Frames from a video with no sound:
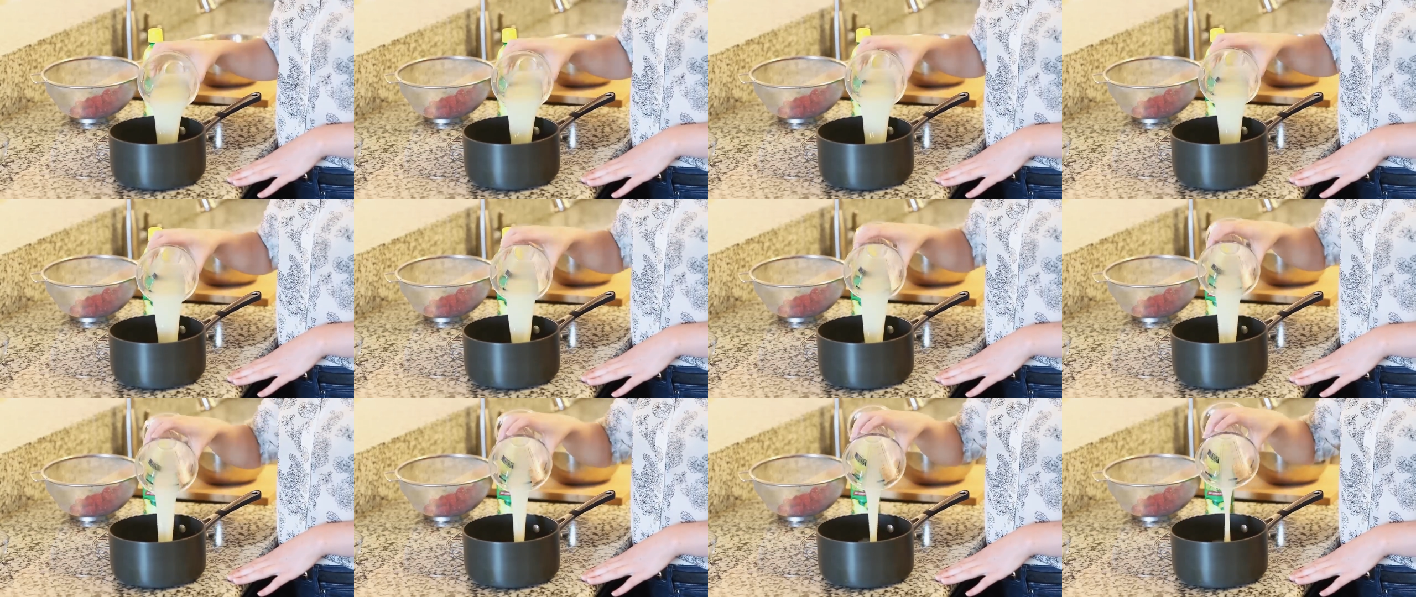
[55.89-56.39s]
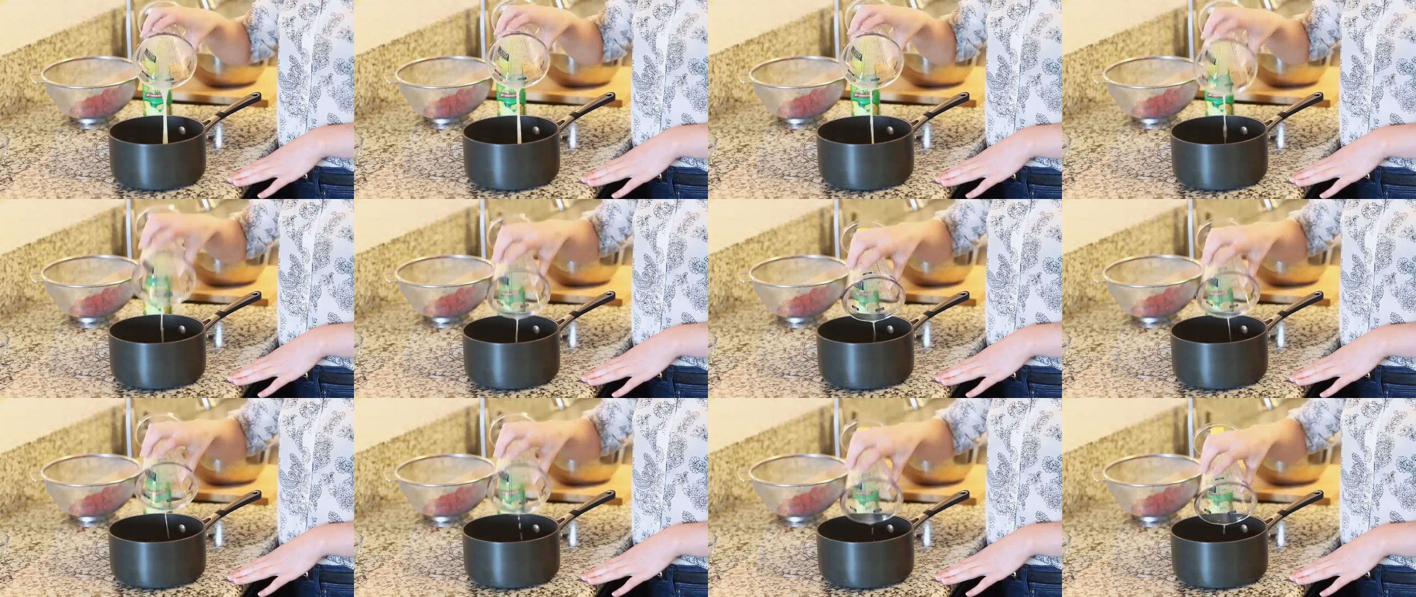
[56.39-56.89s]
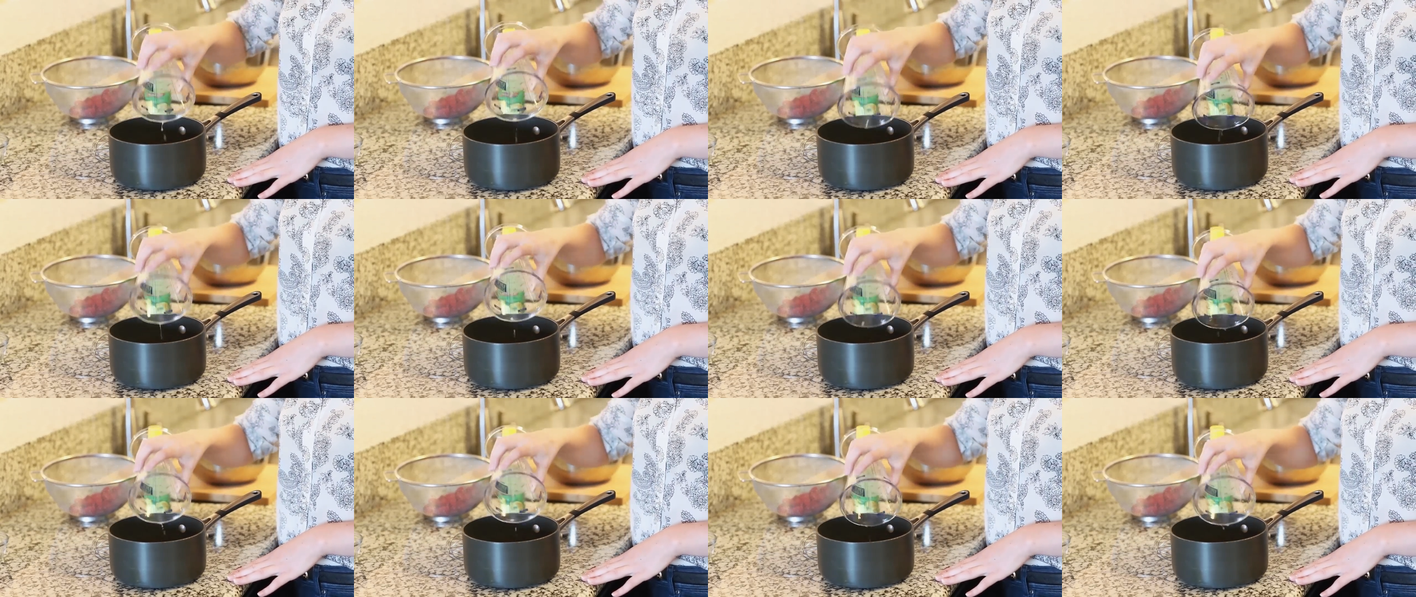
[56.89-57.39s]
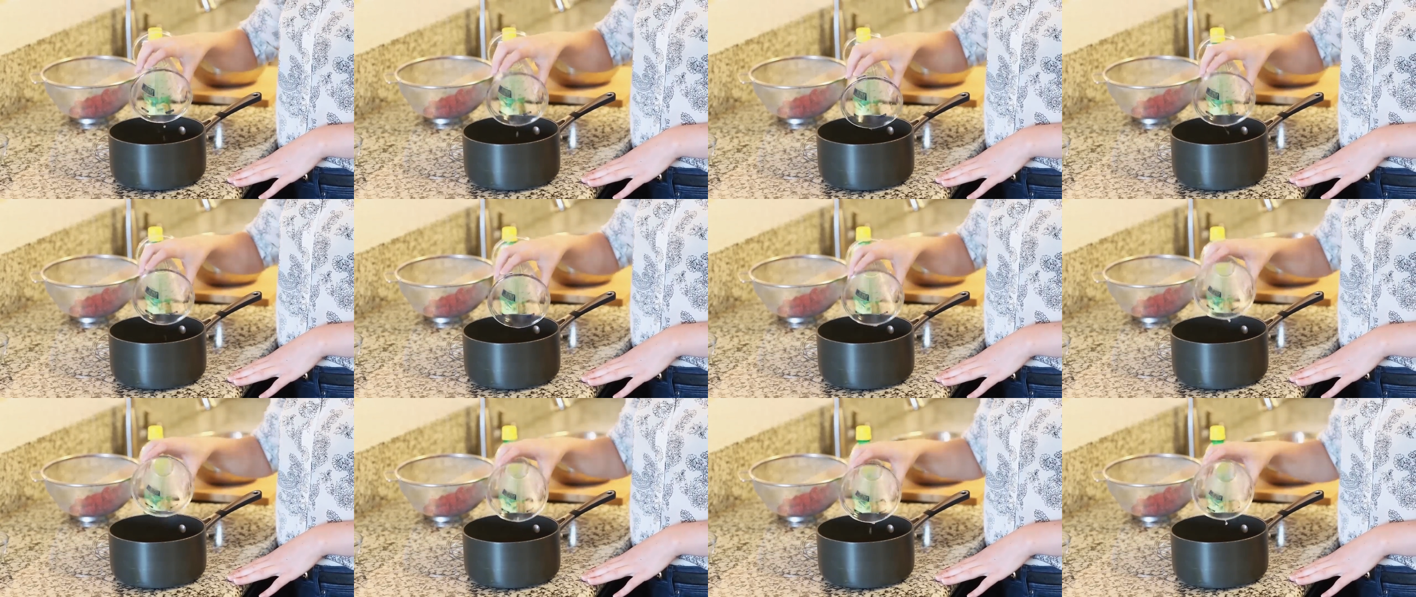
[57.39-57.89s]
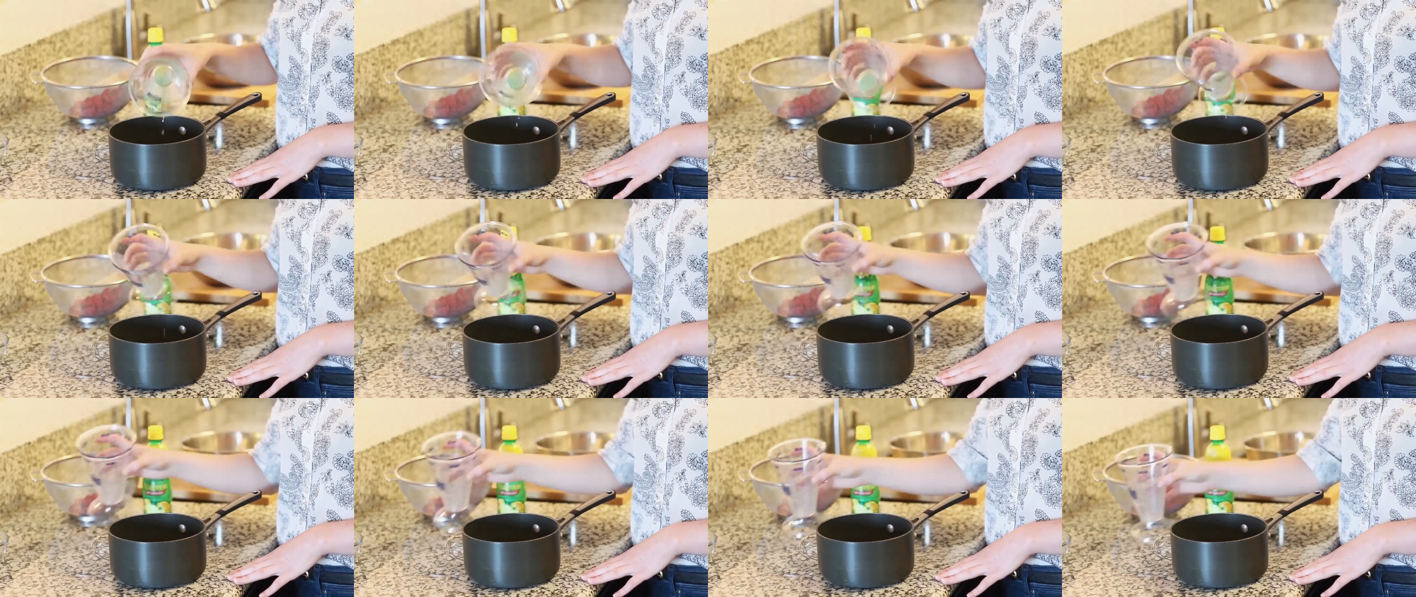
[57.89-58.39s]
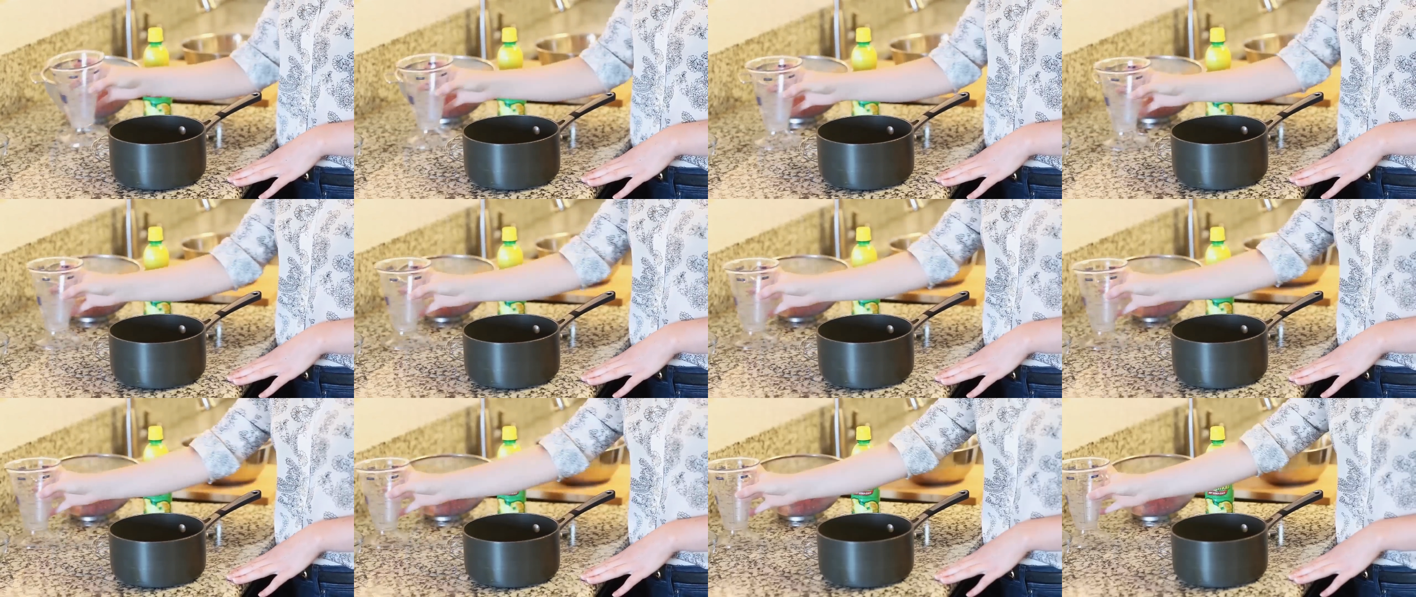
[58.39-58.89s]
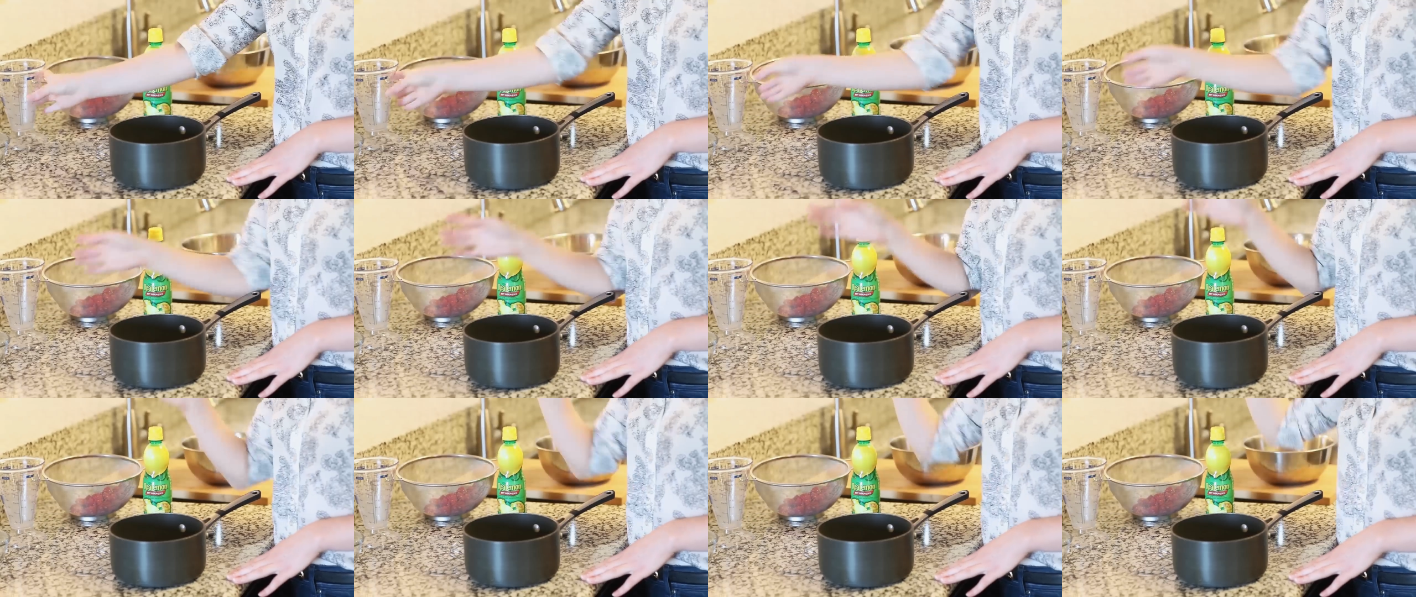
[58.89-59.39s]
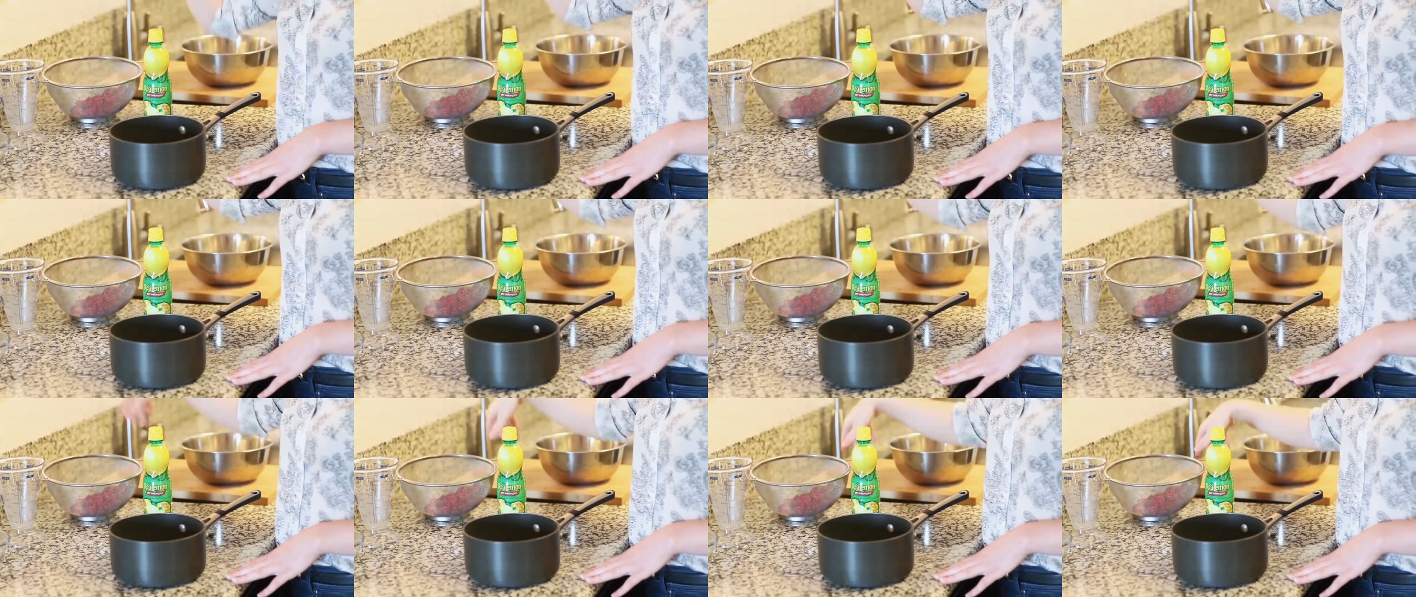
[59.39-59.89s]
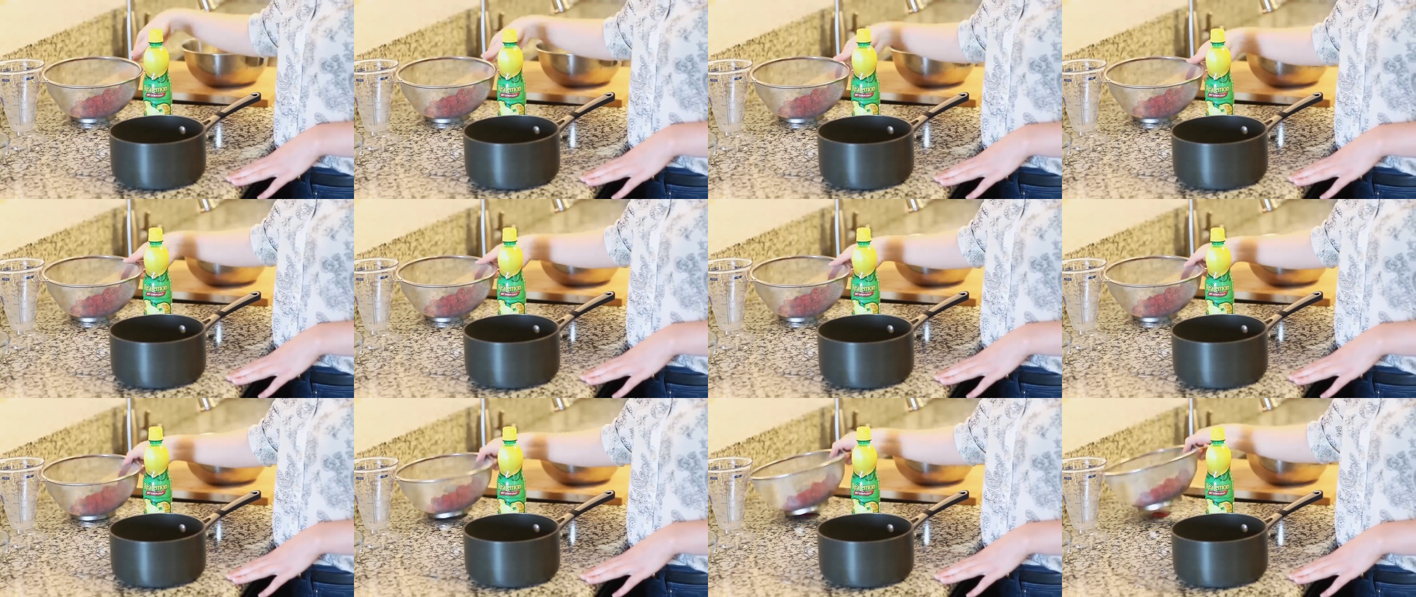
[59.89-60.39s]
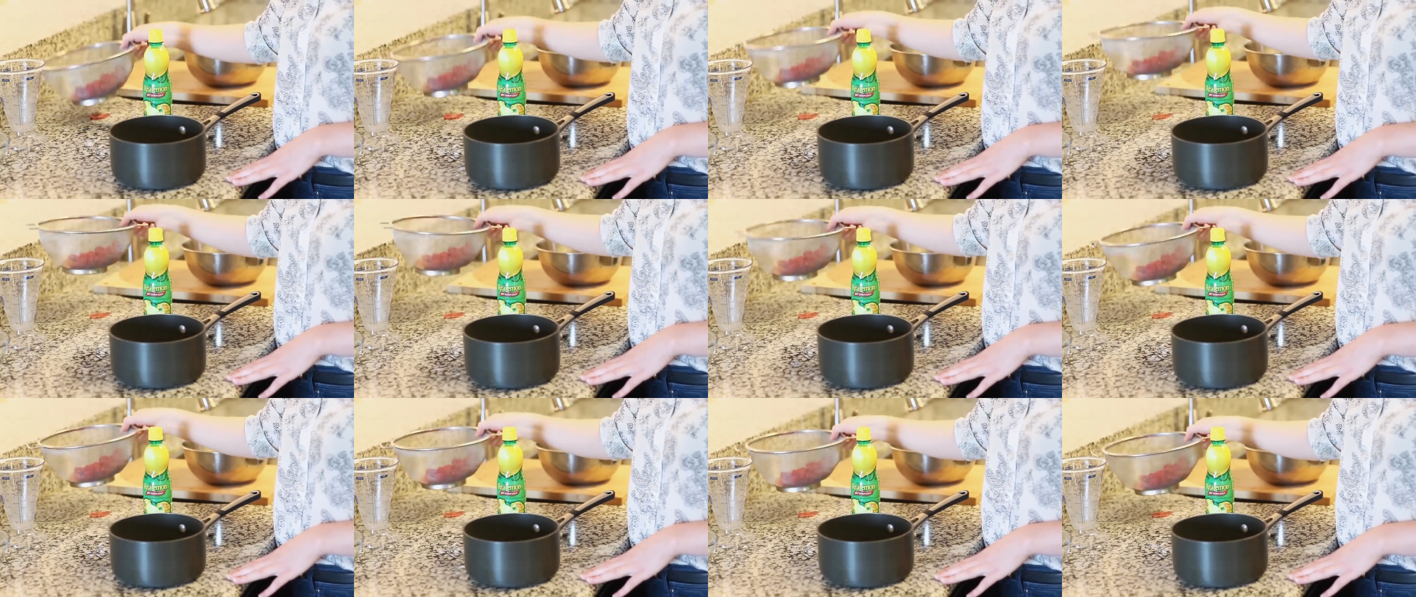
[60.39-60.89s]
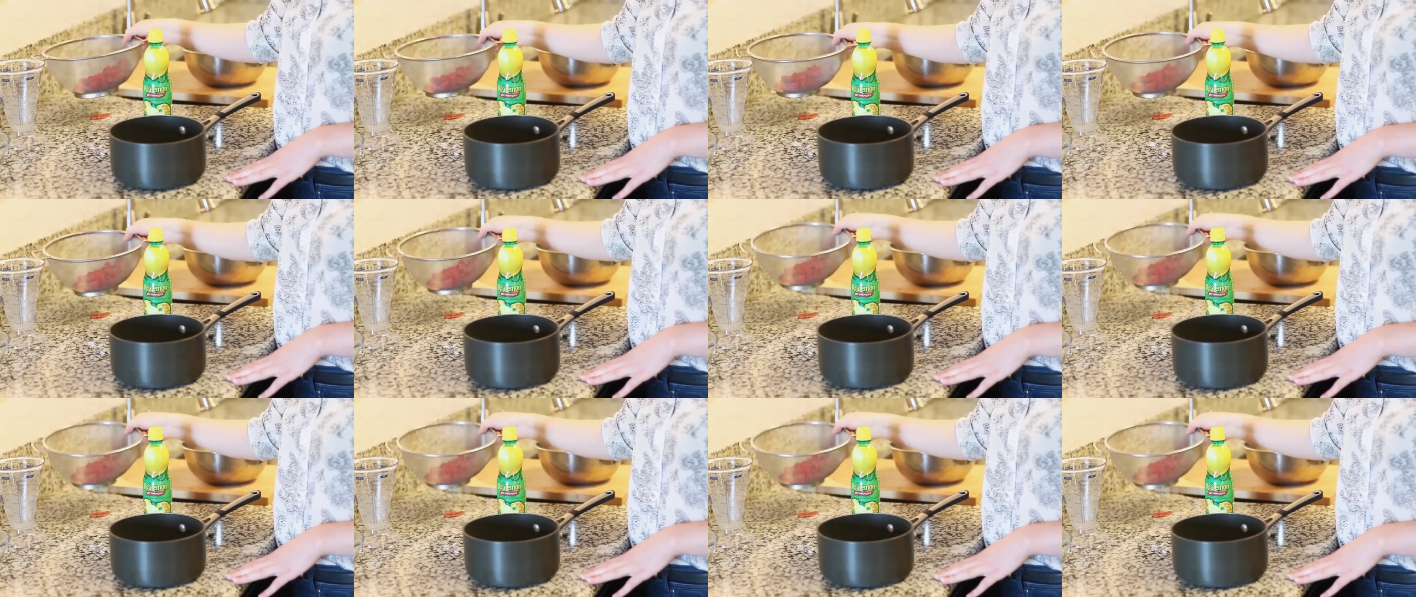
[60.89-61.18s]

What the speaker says: No face is visible, so there are no lips to read.